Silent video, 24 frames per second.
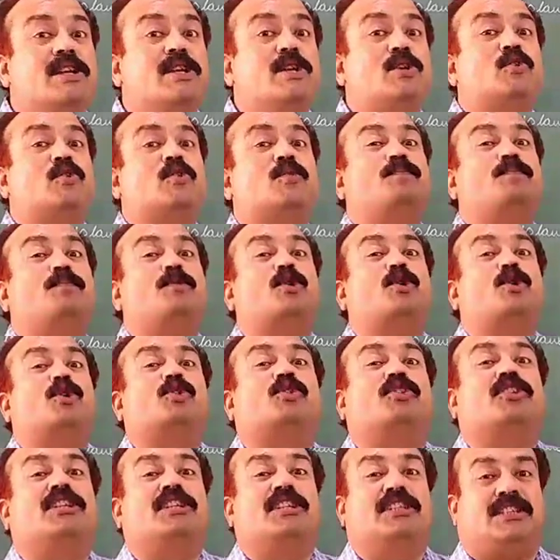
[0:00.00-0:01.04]
new
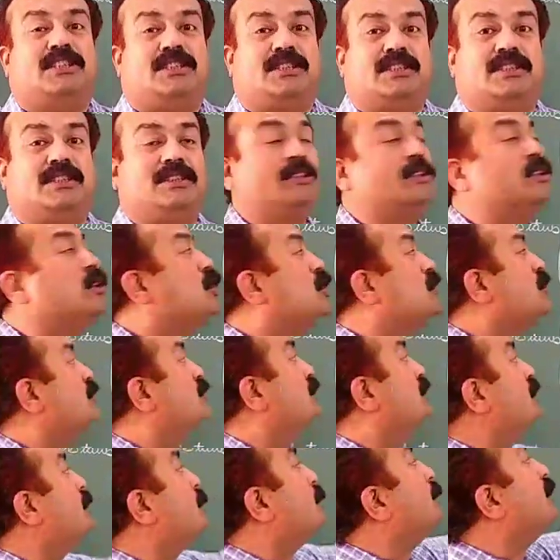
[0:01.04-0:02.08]
position
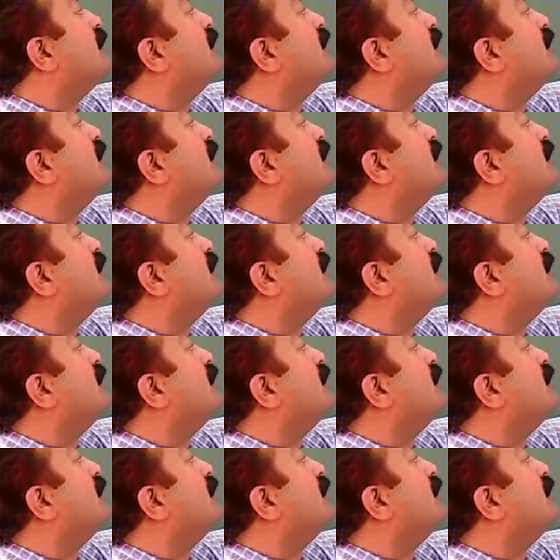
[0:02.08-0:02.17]
of the